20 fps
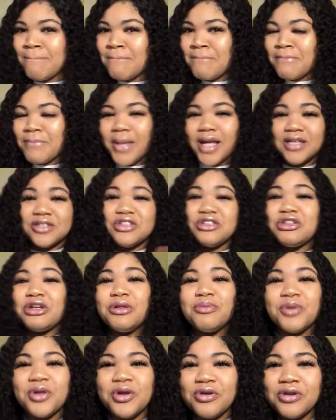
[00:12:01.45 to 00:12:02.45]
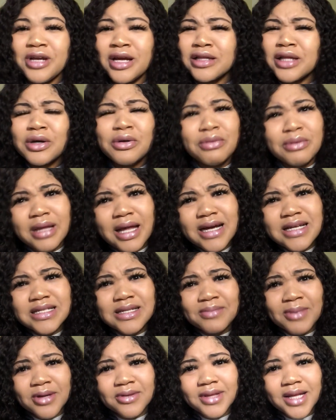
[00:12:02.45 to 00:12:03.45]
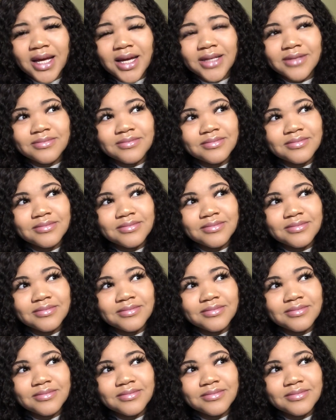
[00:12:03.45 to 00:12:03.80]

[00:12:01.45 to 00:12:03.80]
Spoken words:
because you told me you were dying. Like, who lies about that?